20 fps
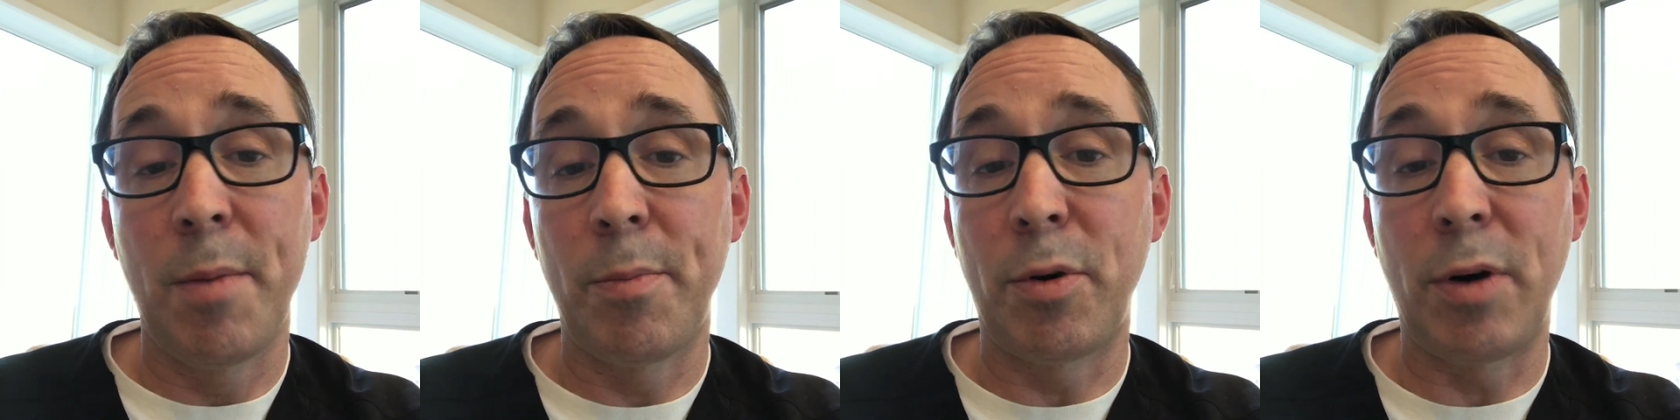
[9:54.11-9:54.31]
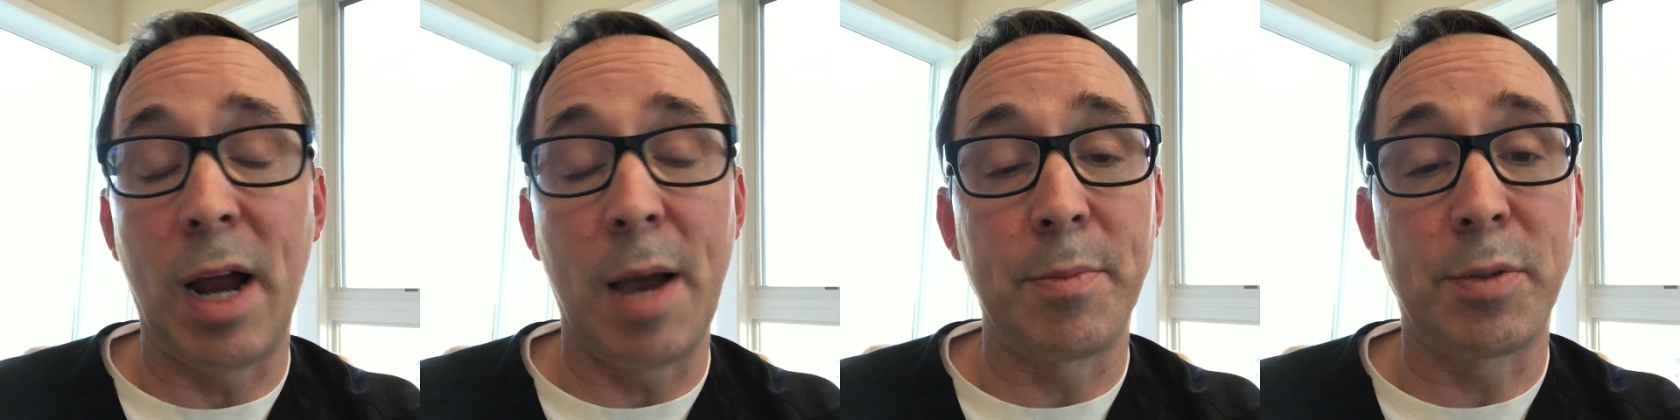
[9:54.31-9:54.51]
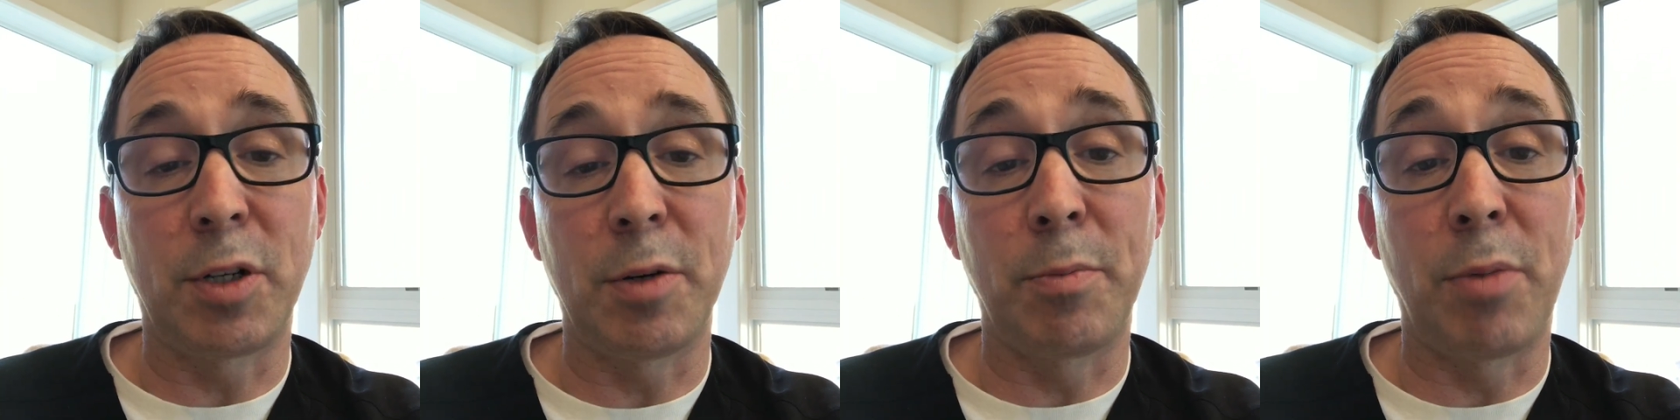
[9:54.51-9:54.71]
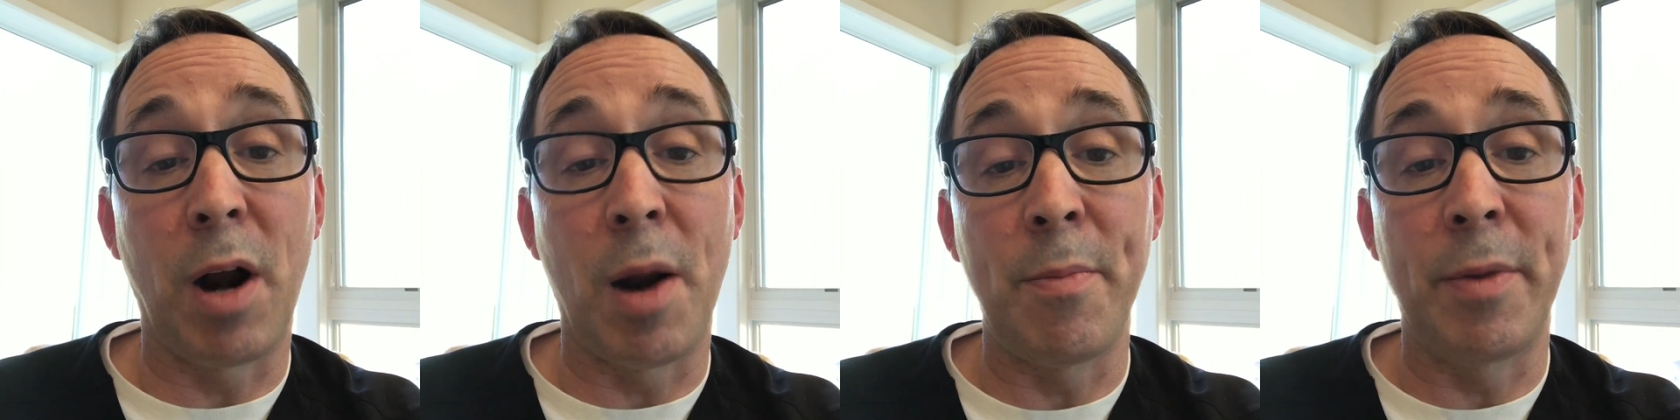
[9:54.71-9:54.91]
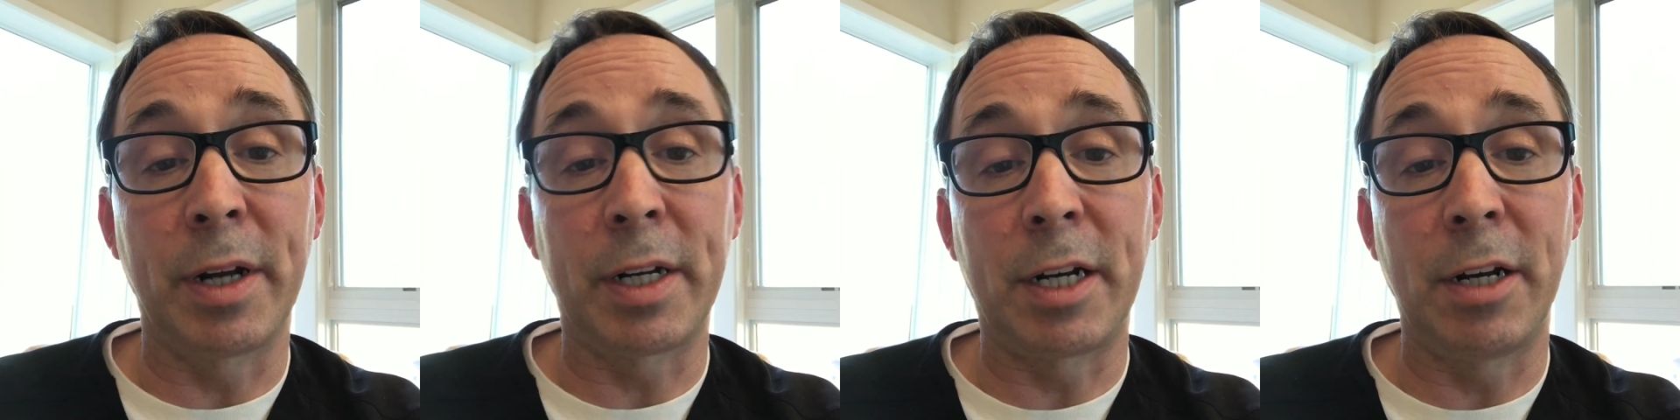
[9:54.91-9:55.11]
Perhaps your
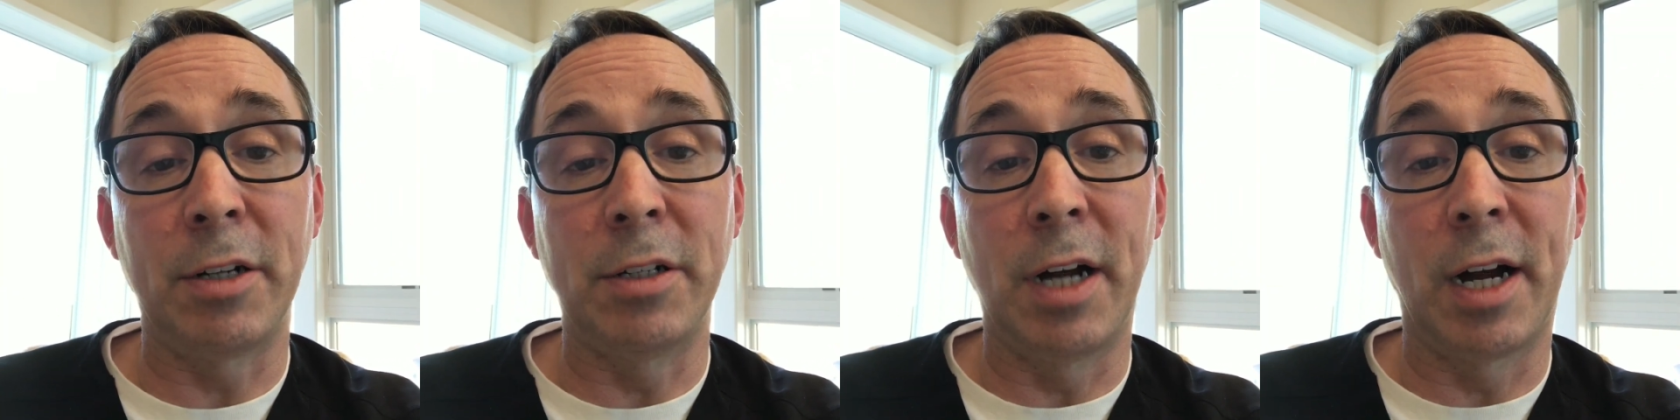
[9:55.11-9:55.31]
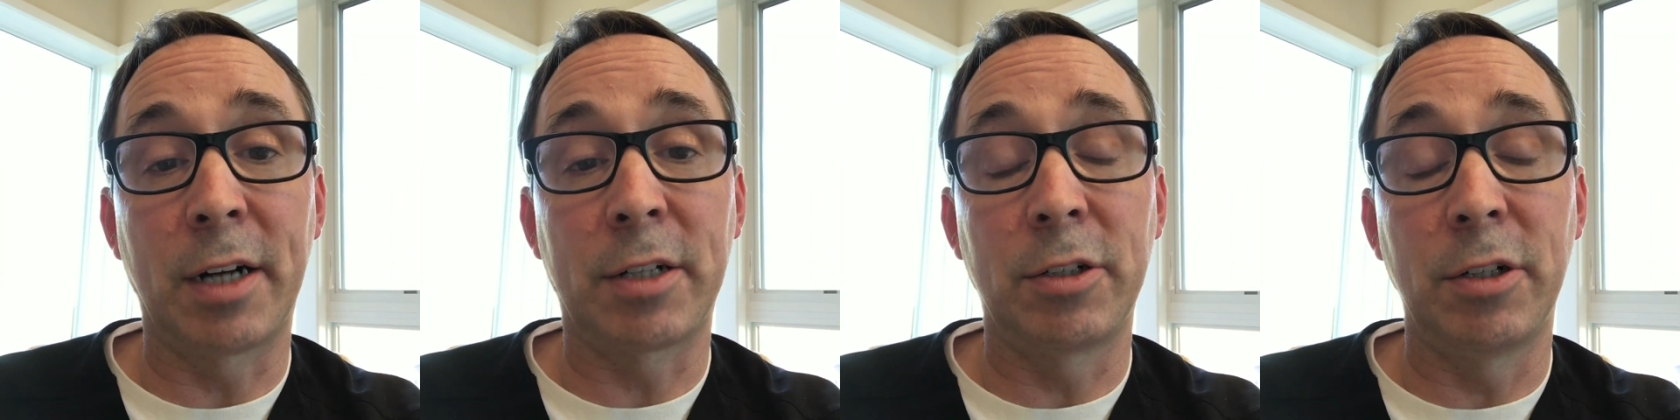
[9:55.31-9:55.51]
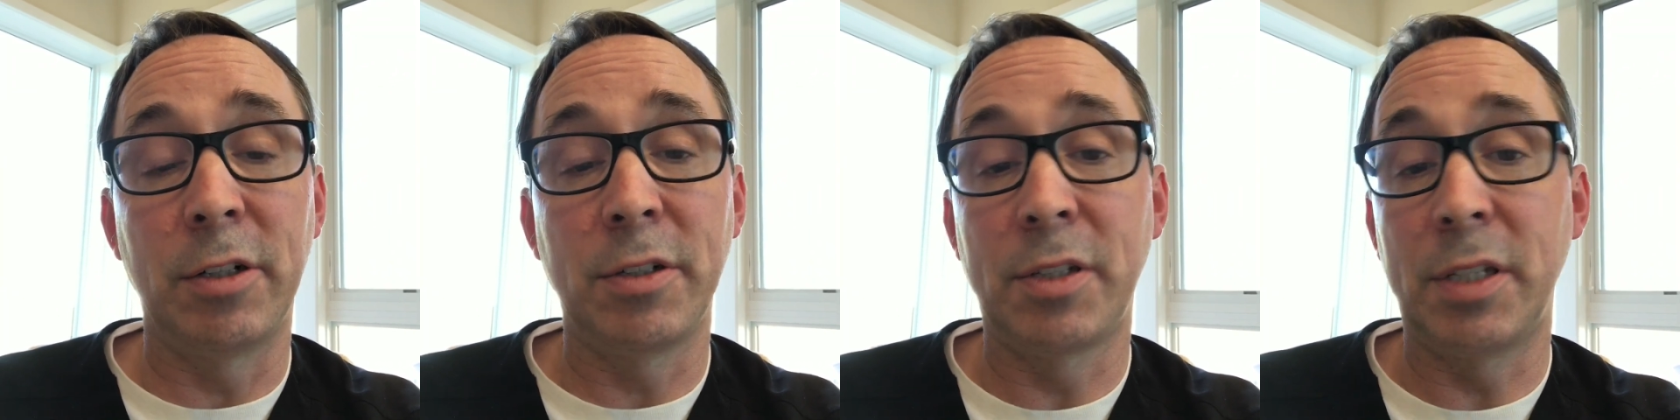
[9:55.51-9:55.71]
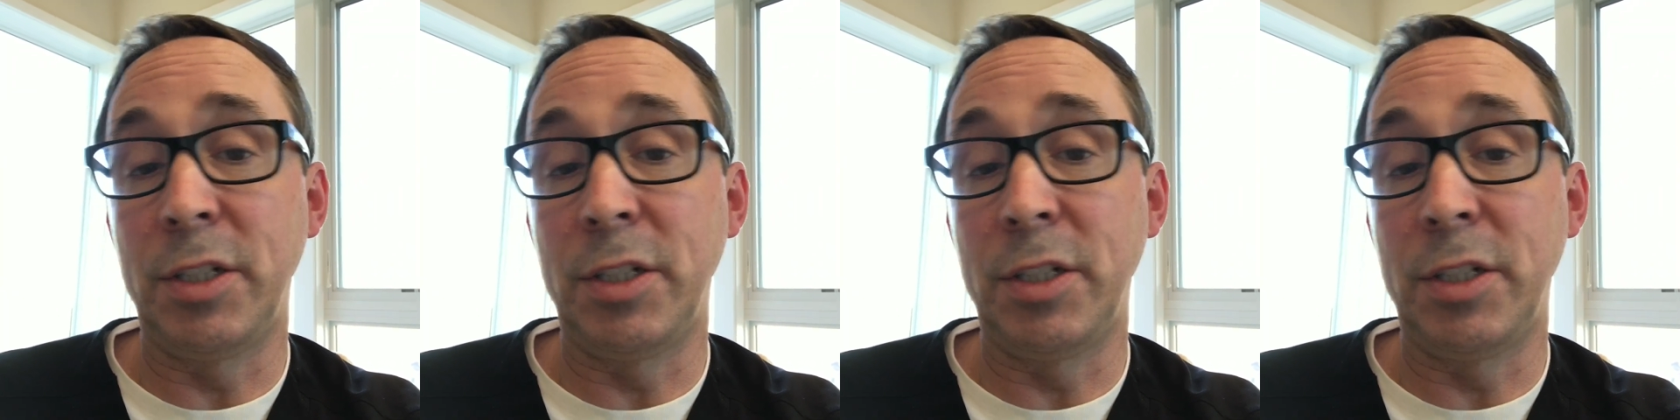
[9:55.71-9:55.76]
primary care doctor